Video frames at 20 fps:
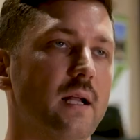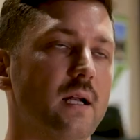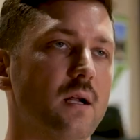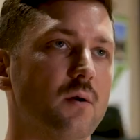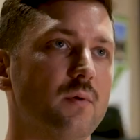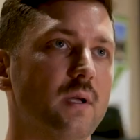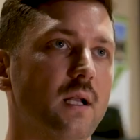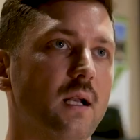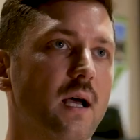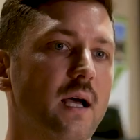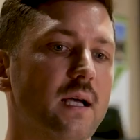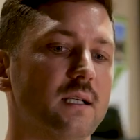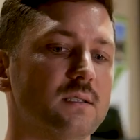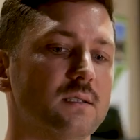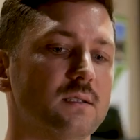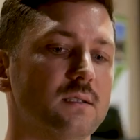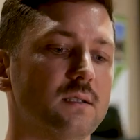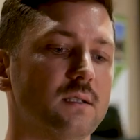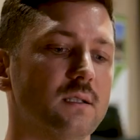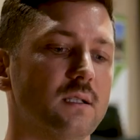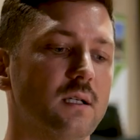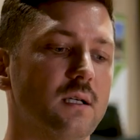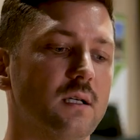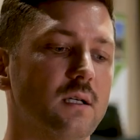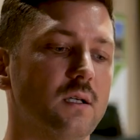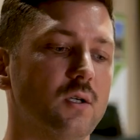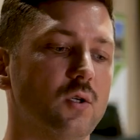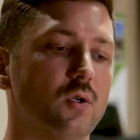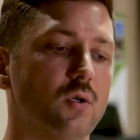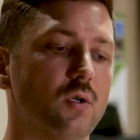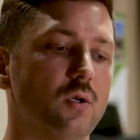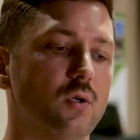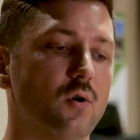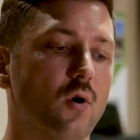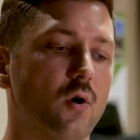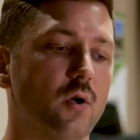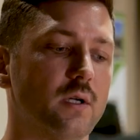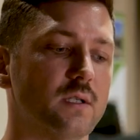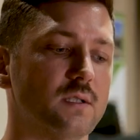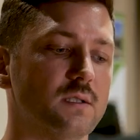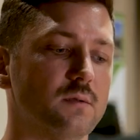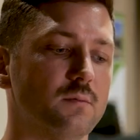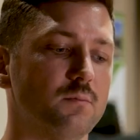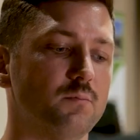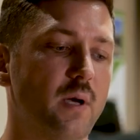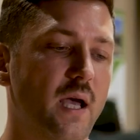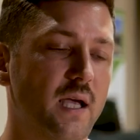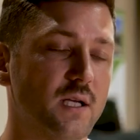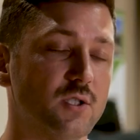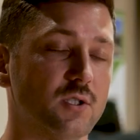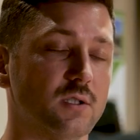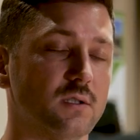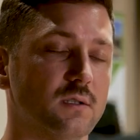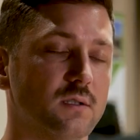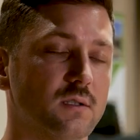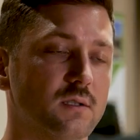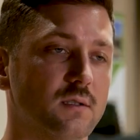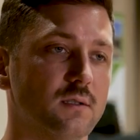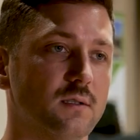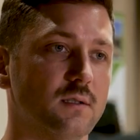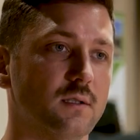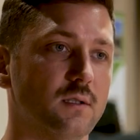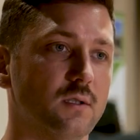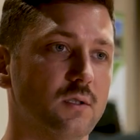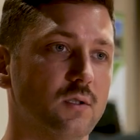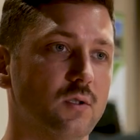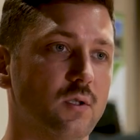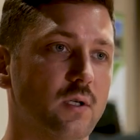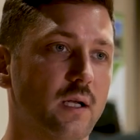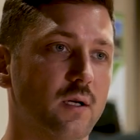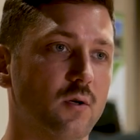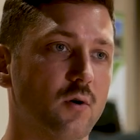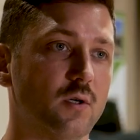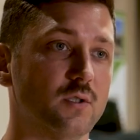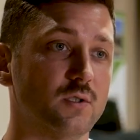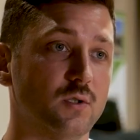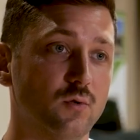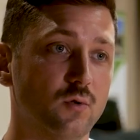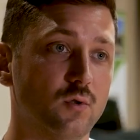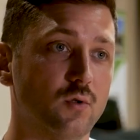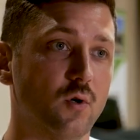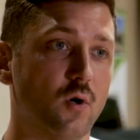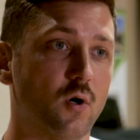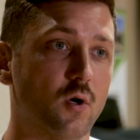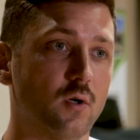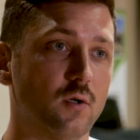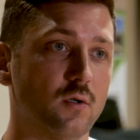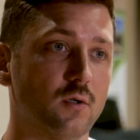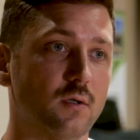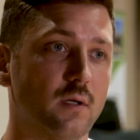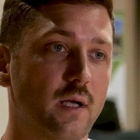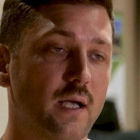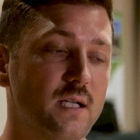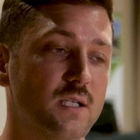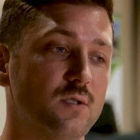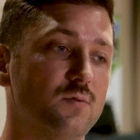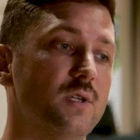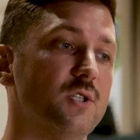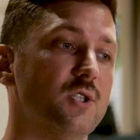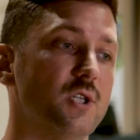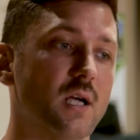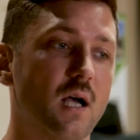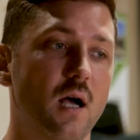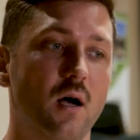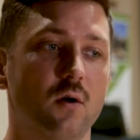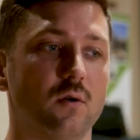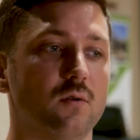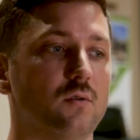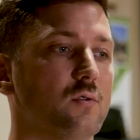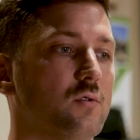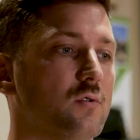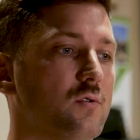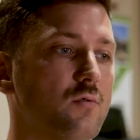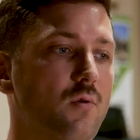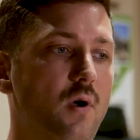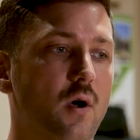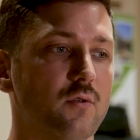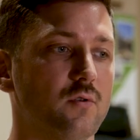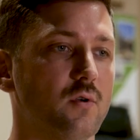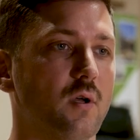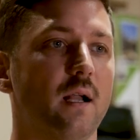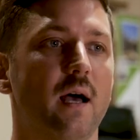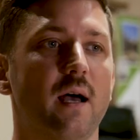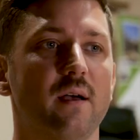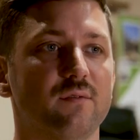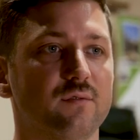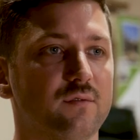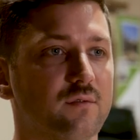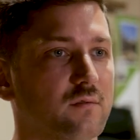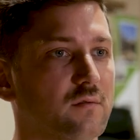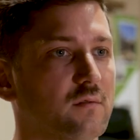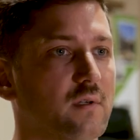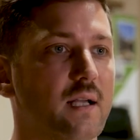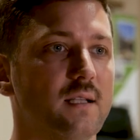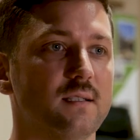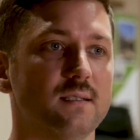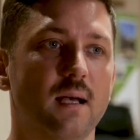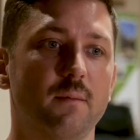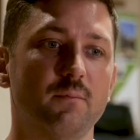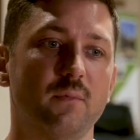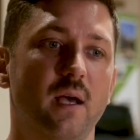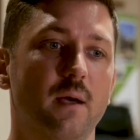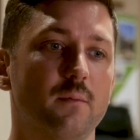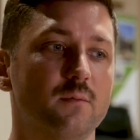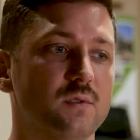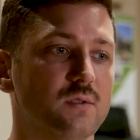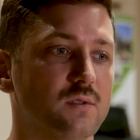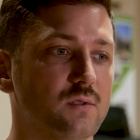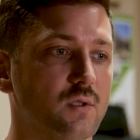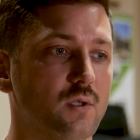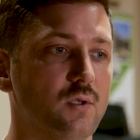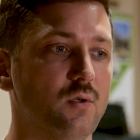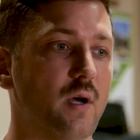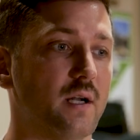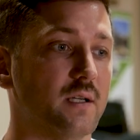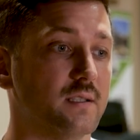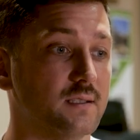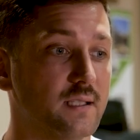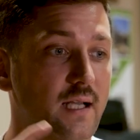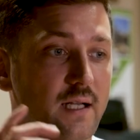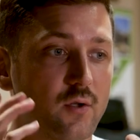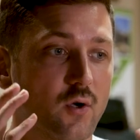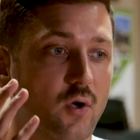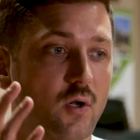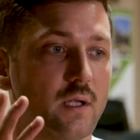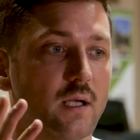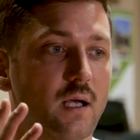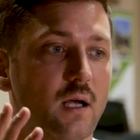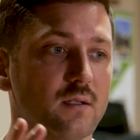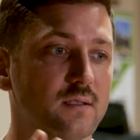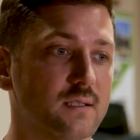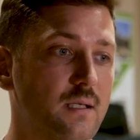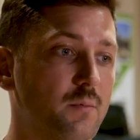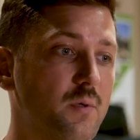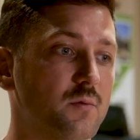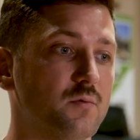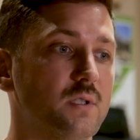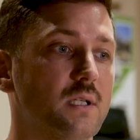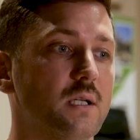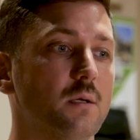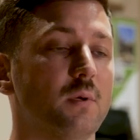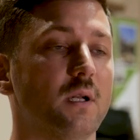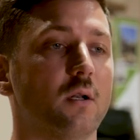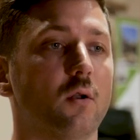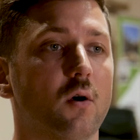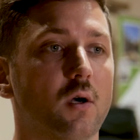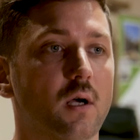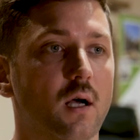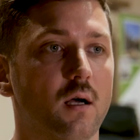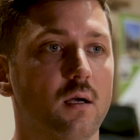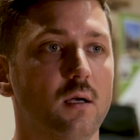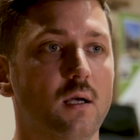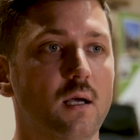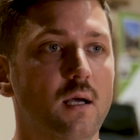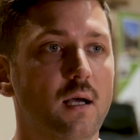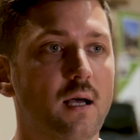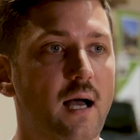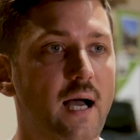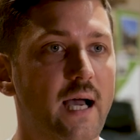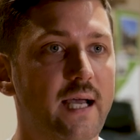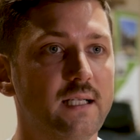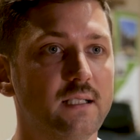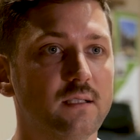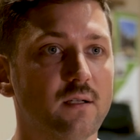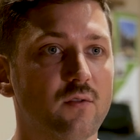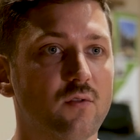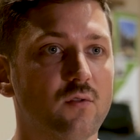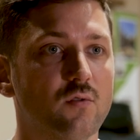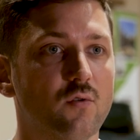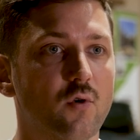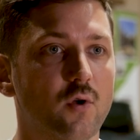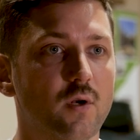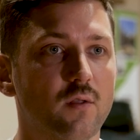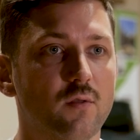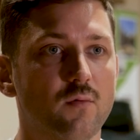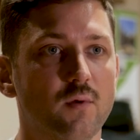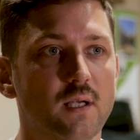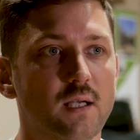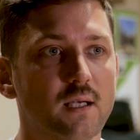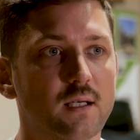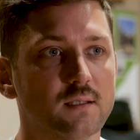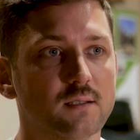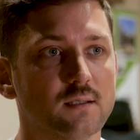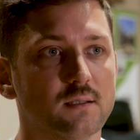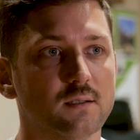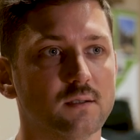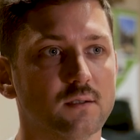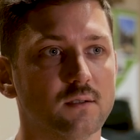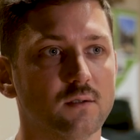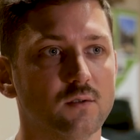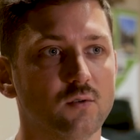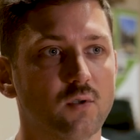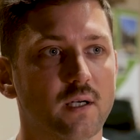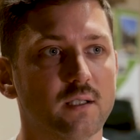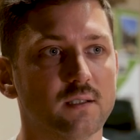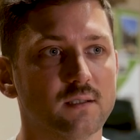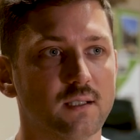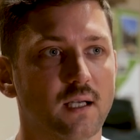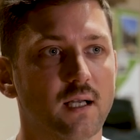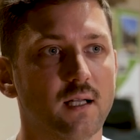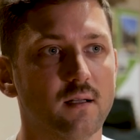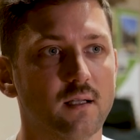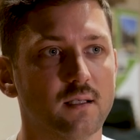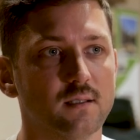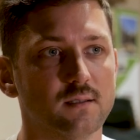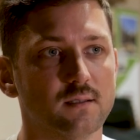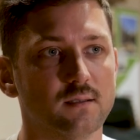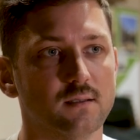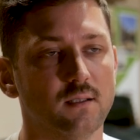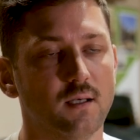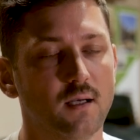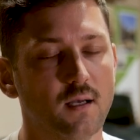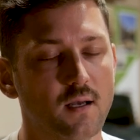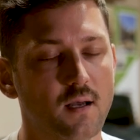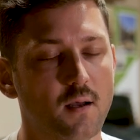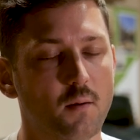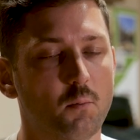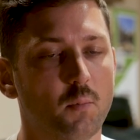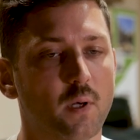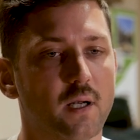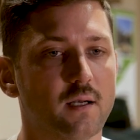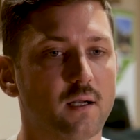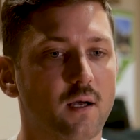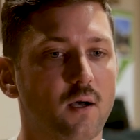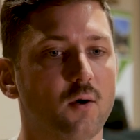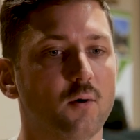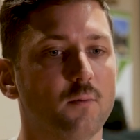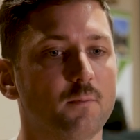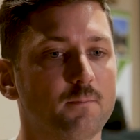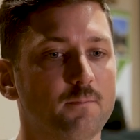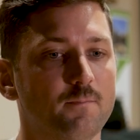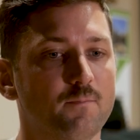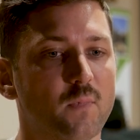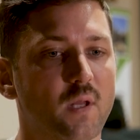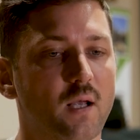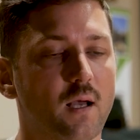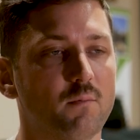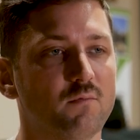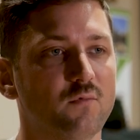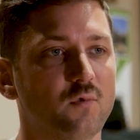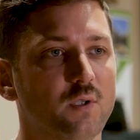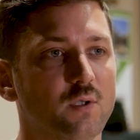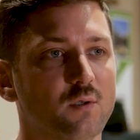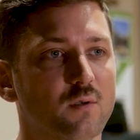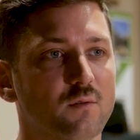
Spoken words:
And I realized God is patient and God is a good God, and he's reaching out throughout your life. And sometimes you understand earlier and sometimes you need a bit longer. I needed 33 years to understand this, but now I'm fully